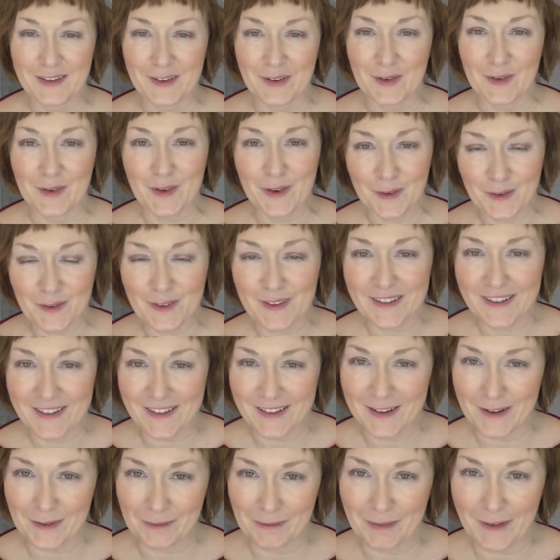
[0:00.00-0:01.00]
who you will
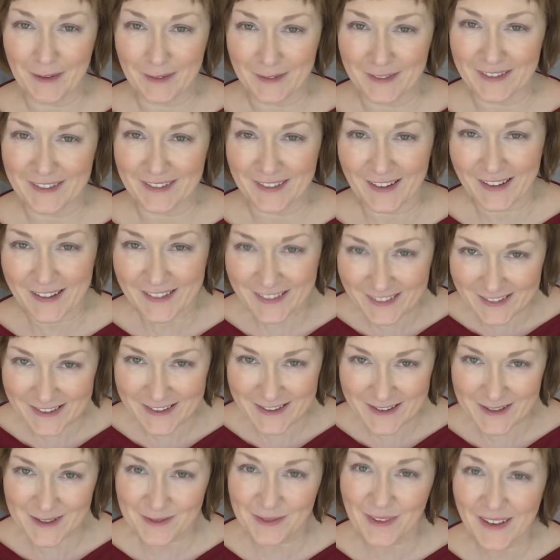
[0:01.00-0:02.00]
hear about a lot in
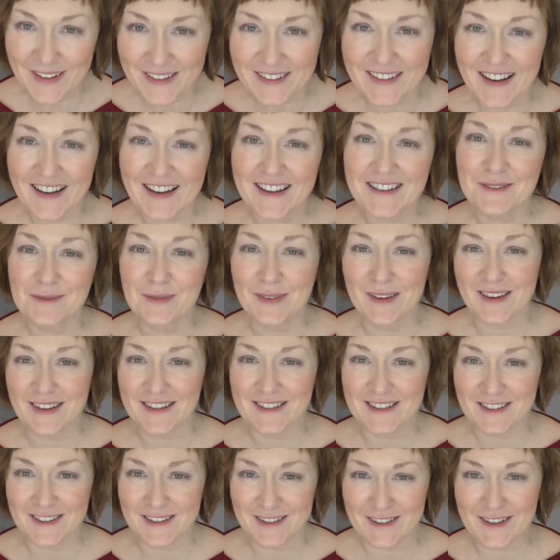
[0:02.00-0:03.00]
these podcasts,
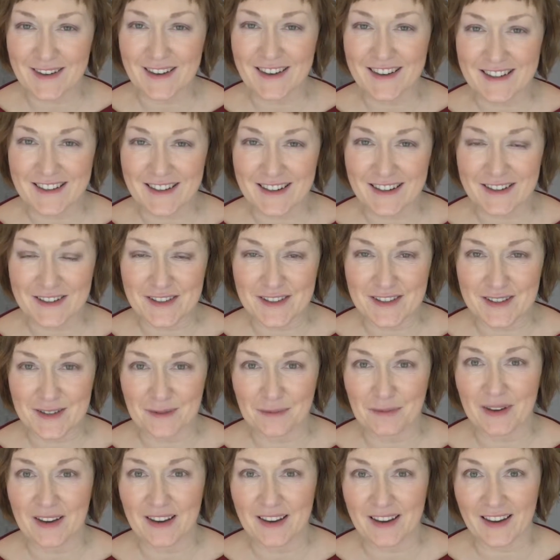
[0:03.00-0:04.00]
because as you can tell, she's a
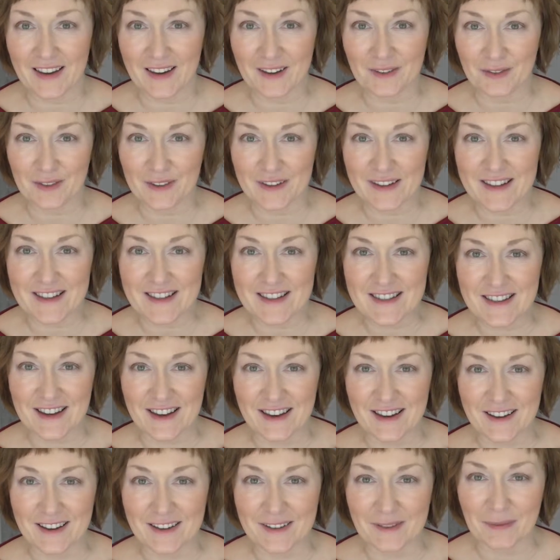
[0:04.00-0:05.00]
big influence
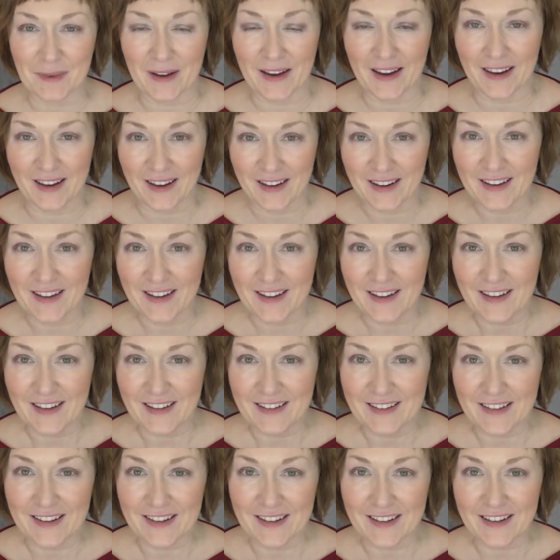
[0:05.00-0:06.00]
on my
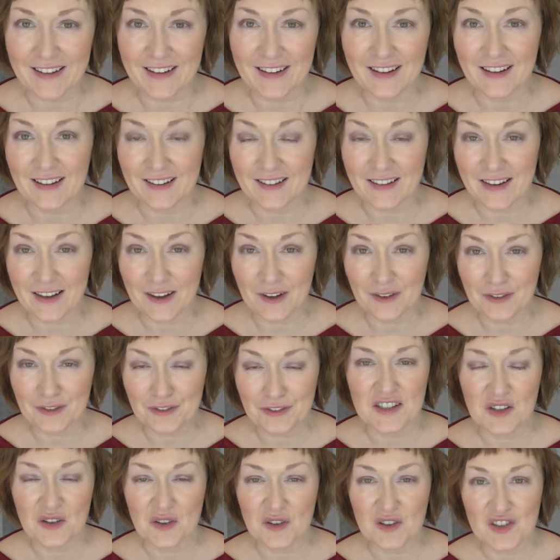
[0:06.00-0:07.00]
knitting life.
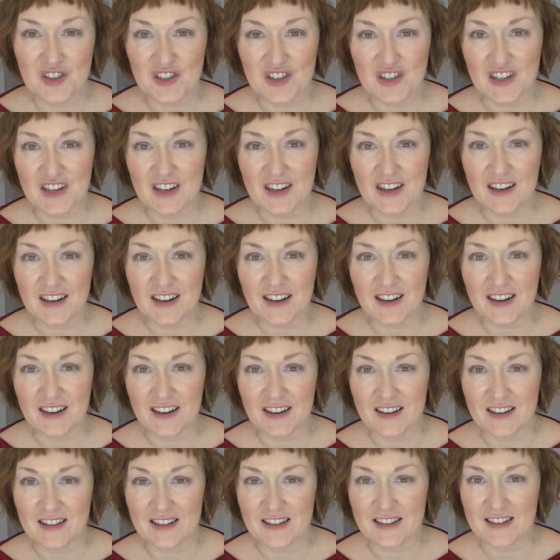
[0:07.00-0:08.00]
So she
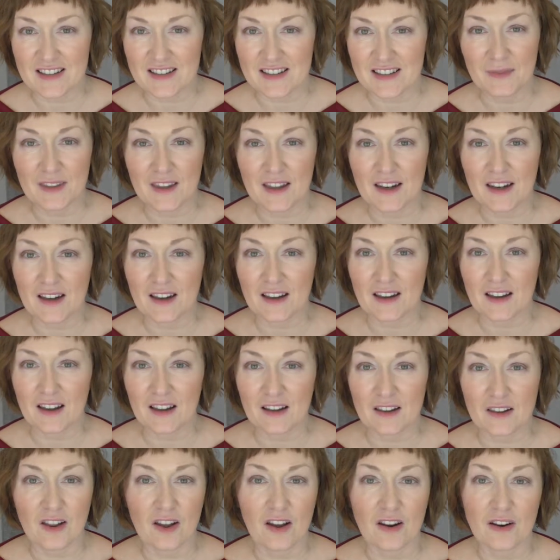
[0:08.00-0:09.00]
is knitting a
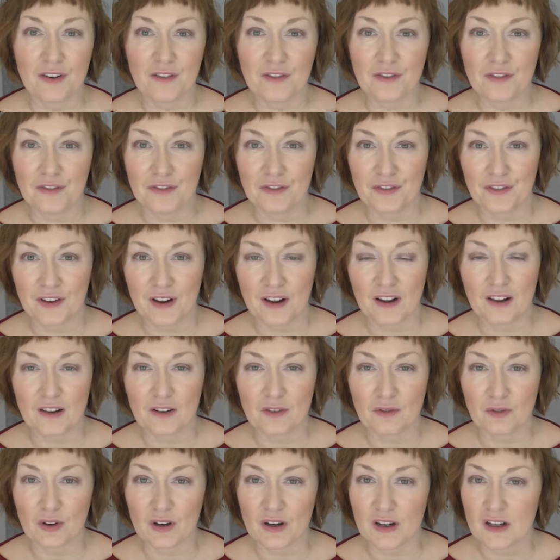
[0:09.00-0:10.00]
lot of
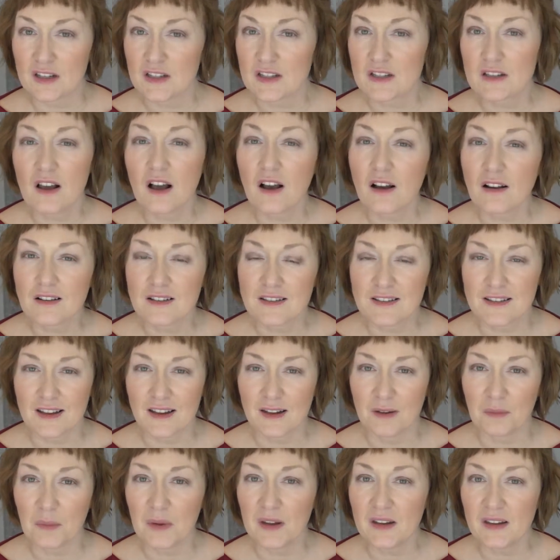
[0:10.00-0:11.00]
color work, socks
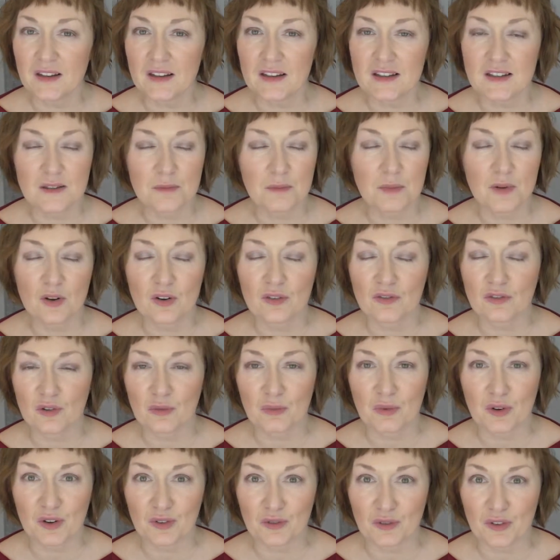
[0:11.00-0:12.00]
and mittens, beautiful,
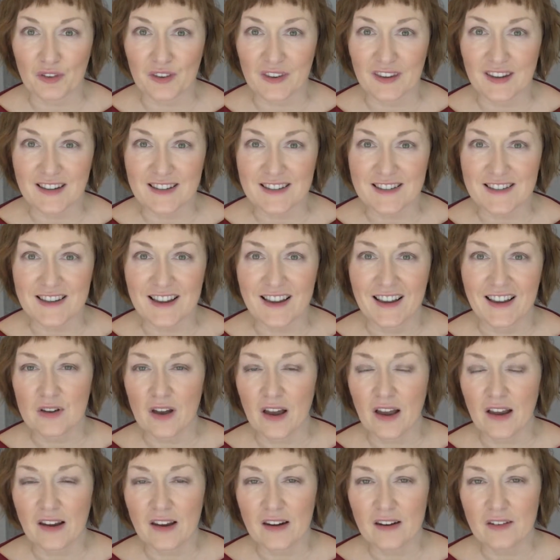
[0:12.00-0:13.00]
beautiful things. So
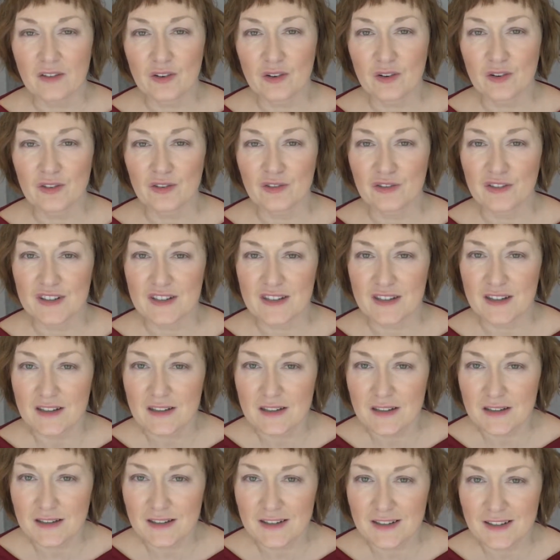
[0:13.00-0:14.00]
I kind of couldn't
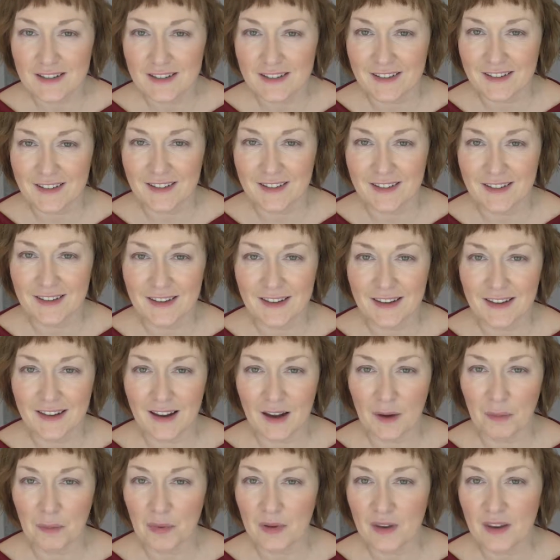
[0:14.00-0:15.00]
resist the
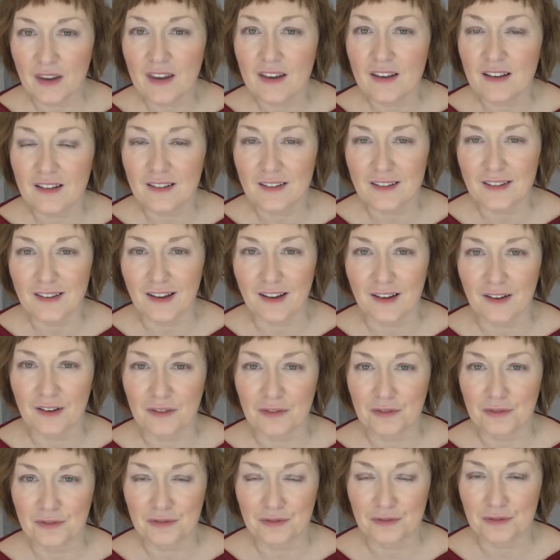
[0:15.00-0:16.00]
appeal of,